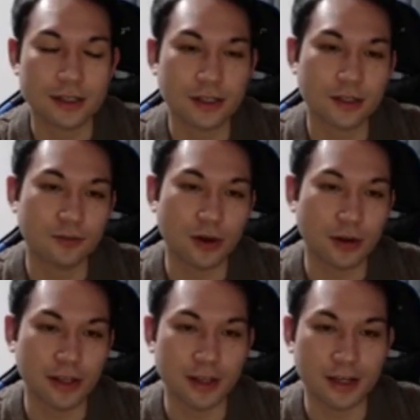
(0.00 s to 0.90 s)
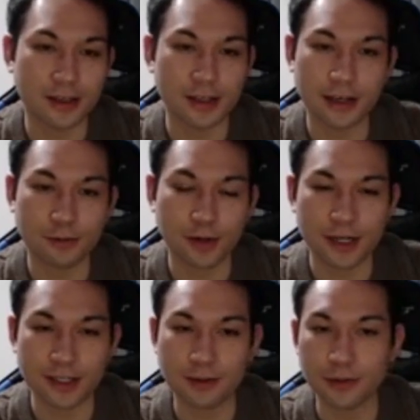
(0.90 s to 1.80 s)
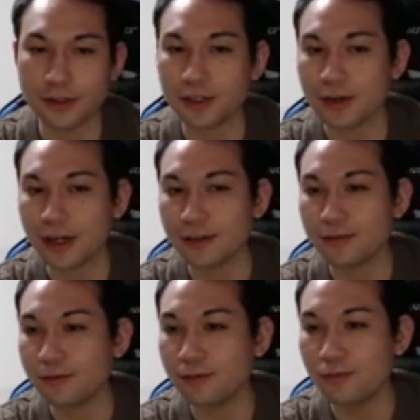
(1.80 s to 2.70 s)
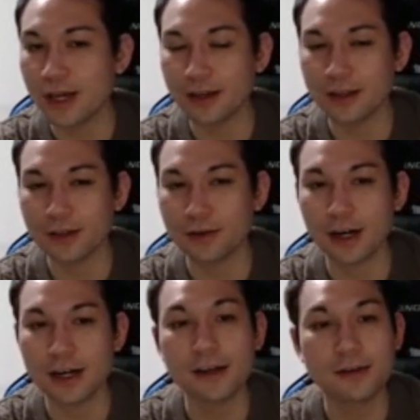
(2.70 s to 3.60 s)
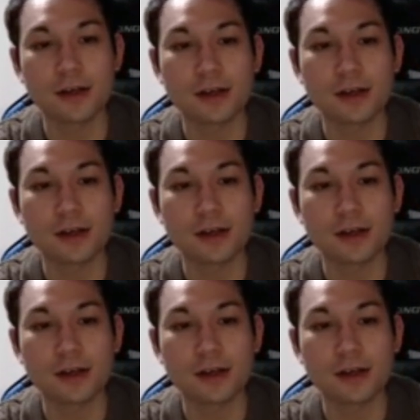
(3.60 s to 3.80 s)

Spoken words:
it's probably likely that white is able to kind of make another eye